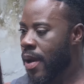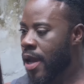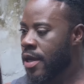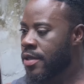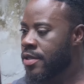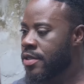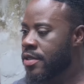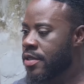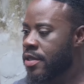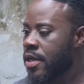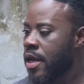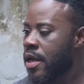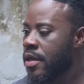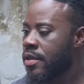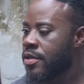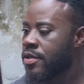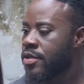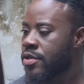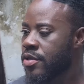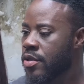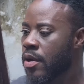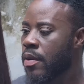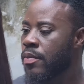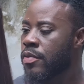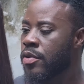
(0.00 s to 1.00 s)
I said
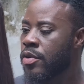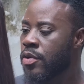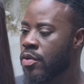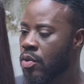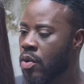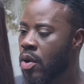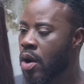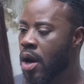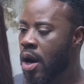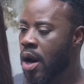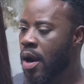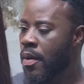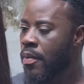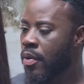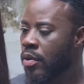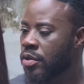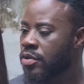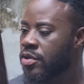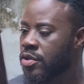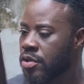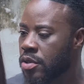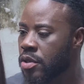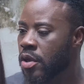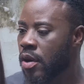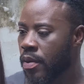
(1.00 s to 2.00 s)
stop. You are,
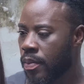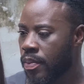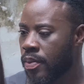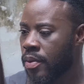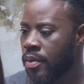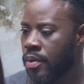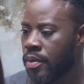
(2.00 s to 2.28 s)
but stop.